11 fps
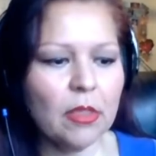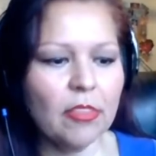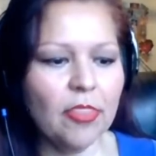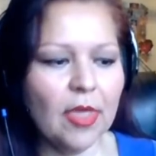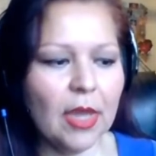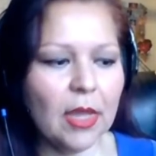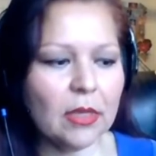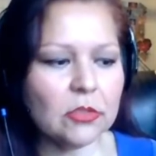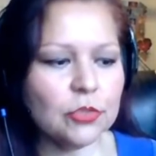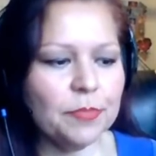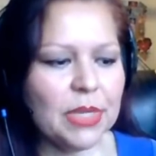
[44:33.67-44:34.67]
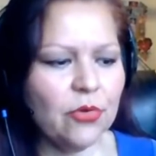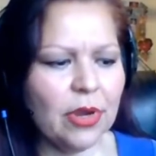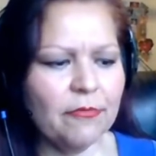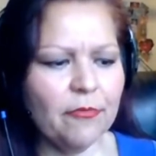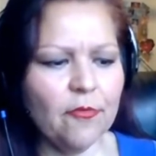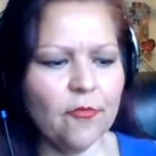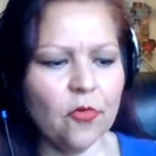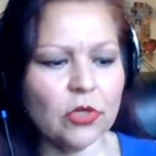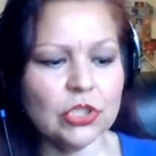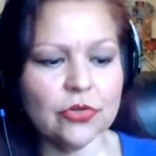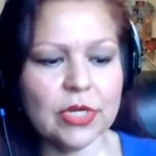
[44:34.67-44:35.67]
that to be grateful for
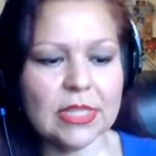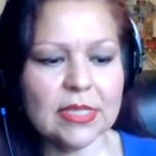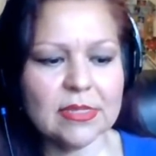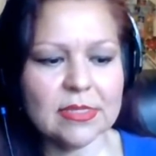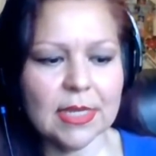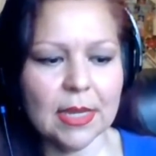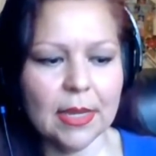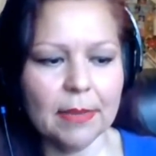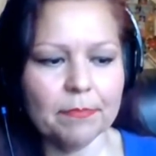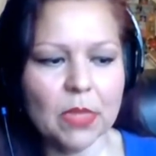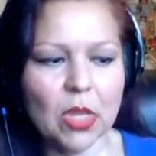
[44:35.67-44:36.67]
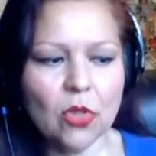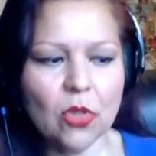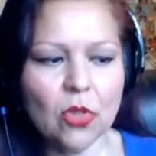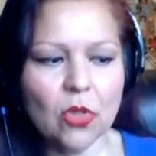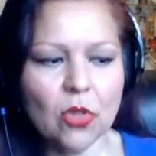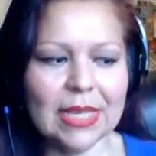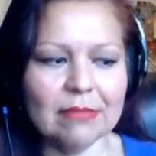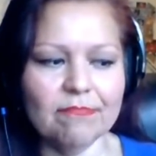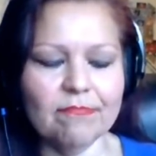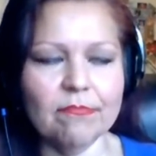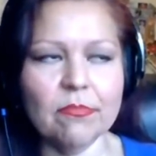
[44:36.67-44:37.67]
during this time. So
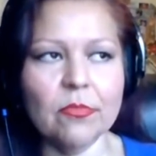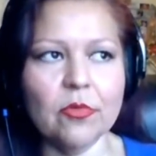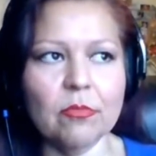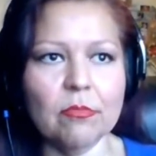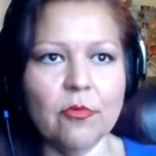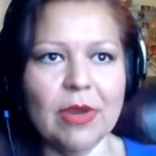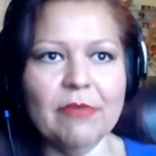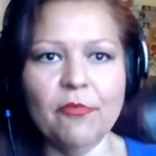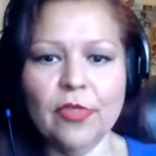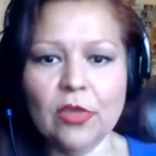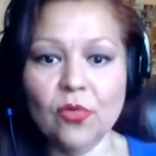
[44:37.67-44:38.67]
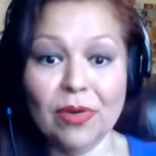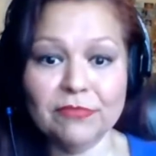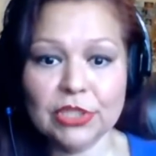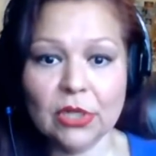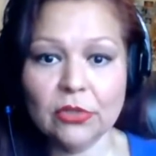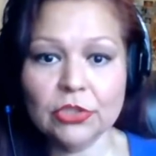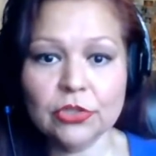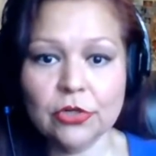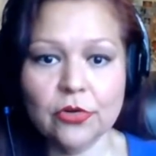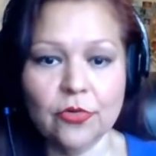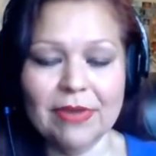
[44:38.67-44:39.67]
grateful that you have
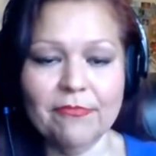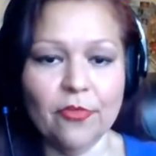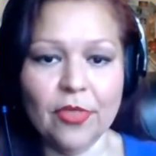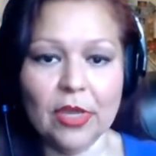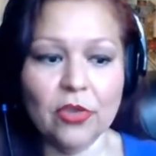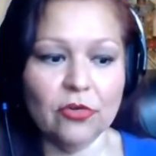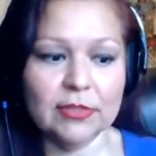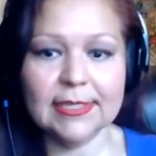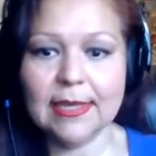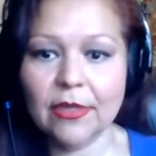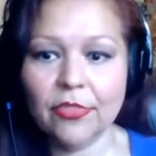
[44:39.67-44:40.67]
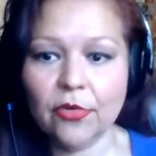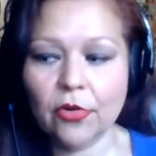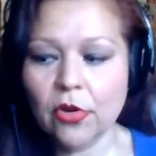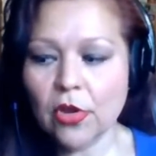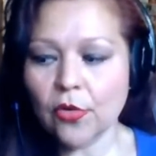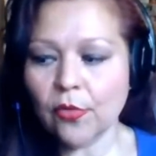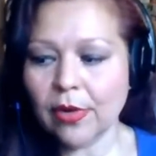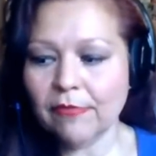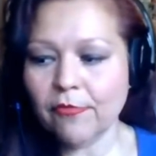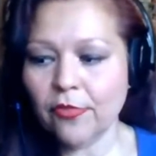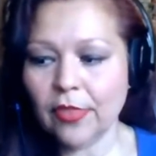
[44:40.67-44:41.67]
shelter, grateful that you're together,
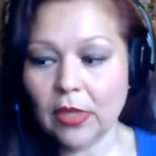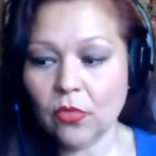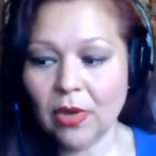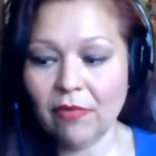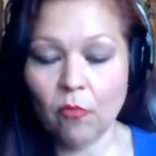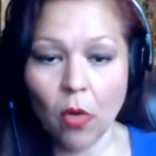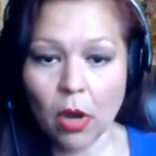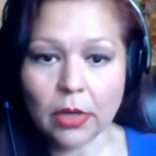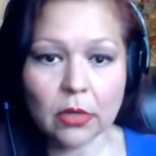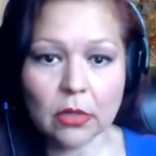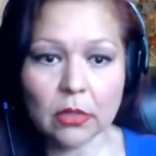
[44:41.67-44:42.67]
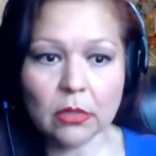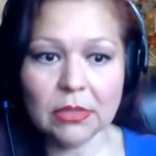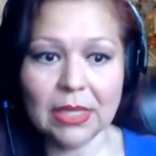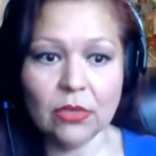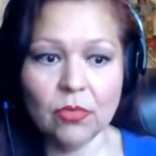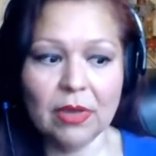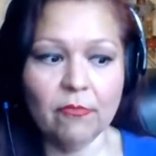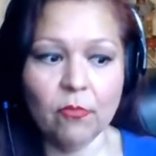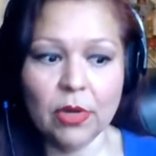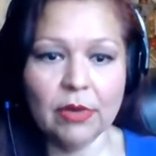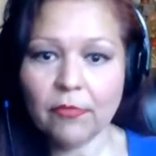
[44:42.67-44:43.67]
grateful that you have water, that you have
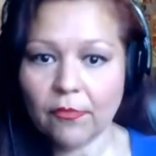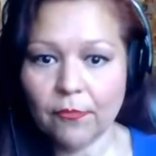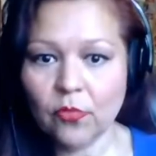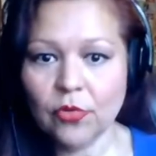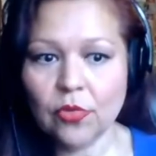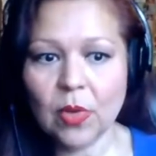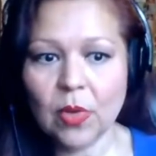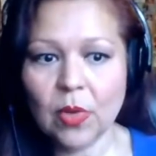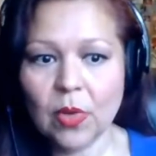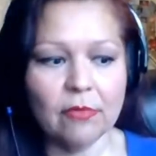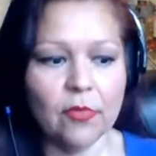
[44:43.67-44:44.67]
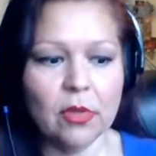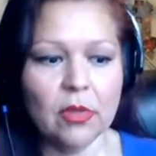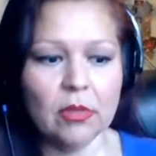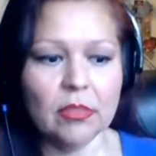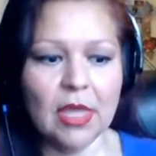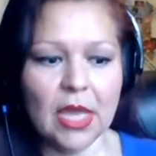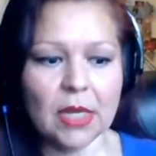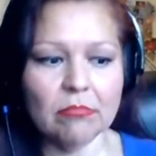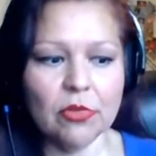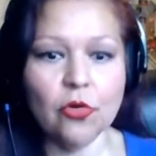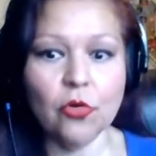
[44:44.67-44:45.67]
whatever food you have, that
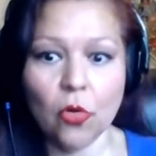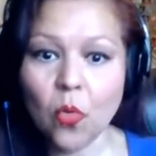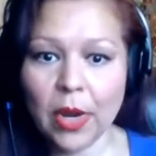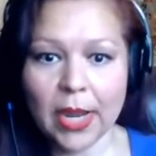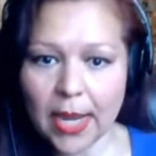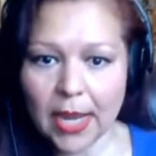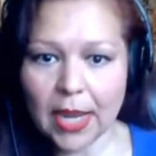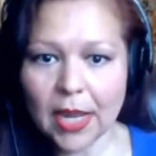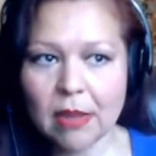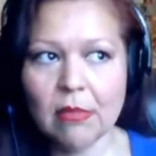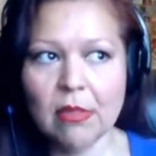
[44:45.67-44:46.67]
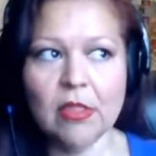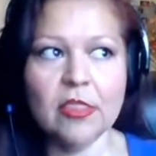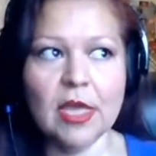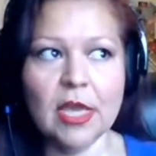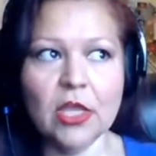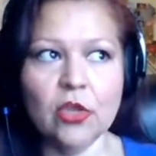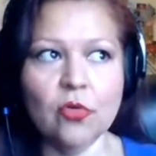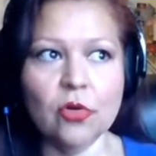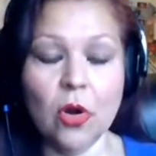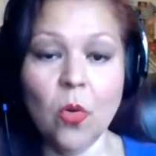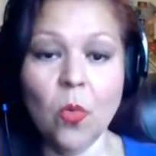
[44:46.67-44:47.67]
you're okay, that
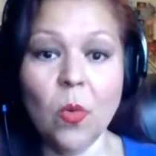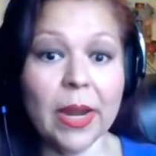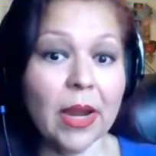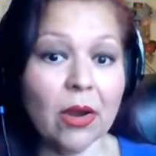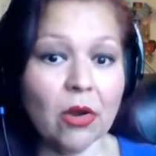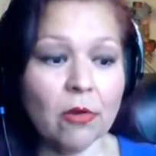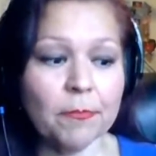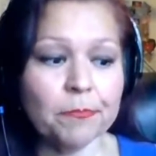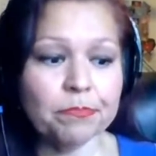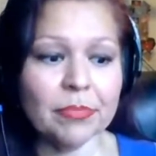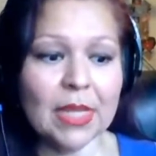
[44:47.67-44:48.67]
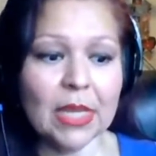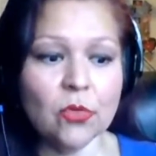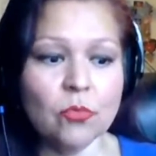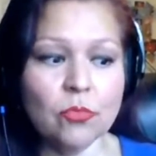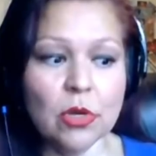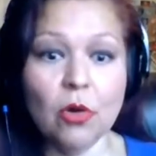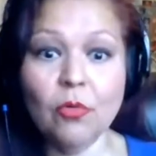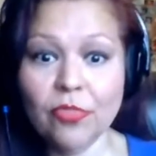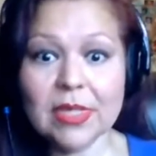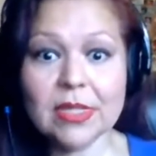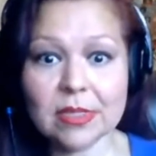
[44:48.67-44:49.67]
you're aware, that you know
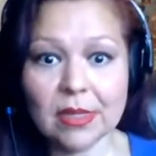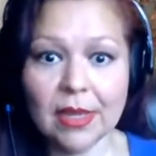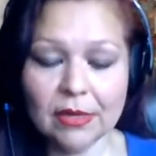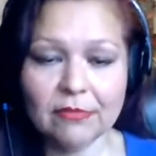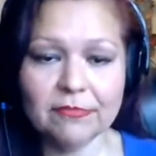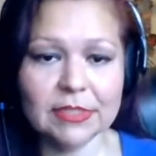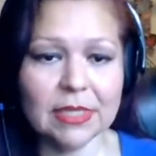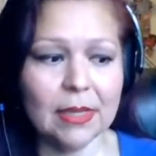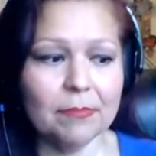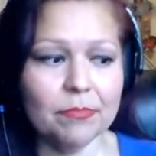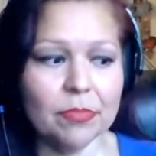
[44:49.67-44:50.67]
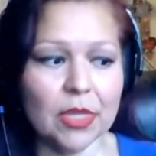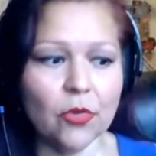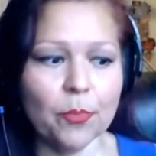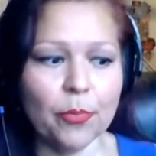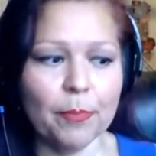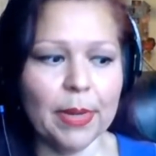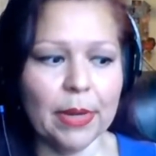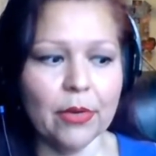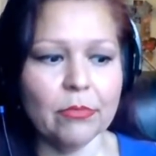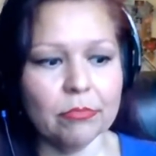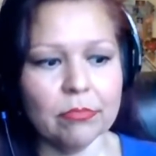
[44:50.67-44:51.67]
this ahead of time, that you're
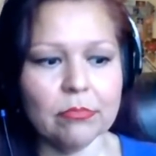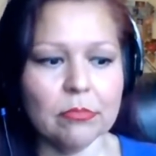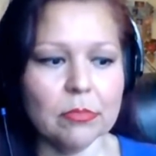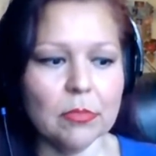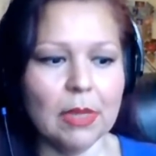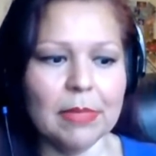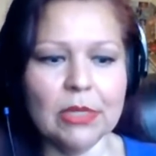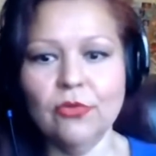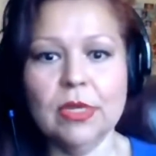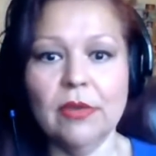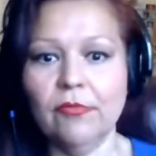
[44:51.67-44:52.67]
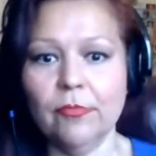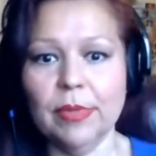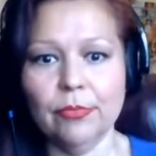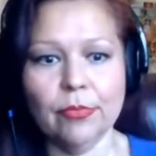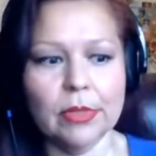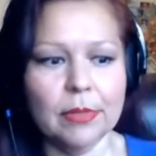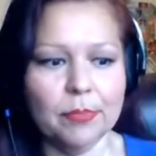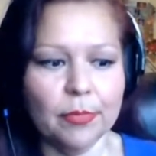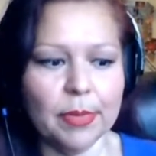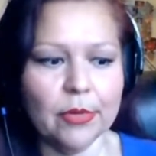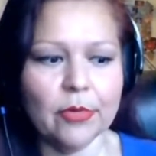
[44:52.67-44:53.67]
prepared. I mean, you can never be really
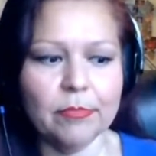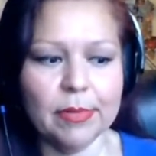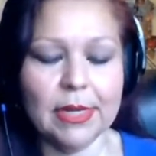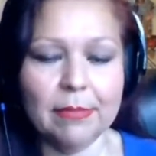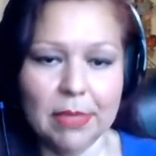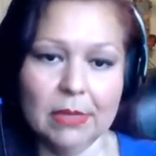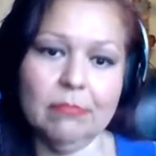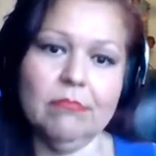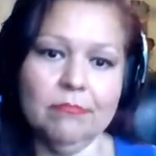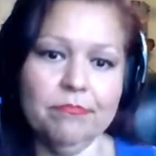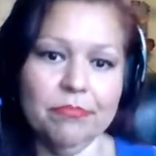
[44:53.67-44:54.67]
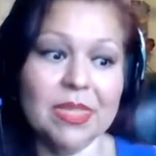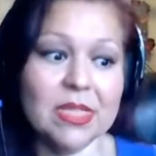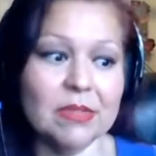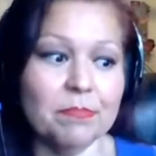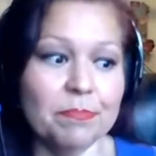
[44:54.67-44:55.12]
prepared, but I mean, this is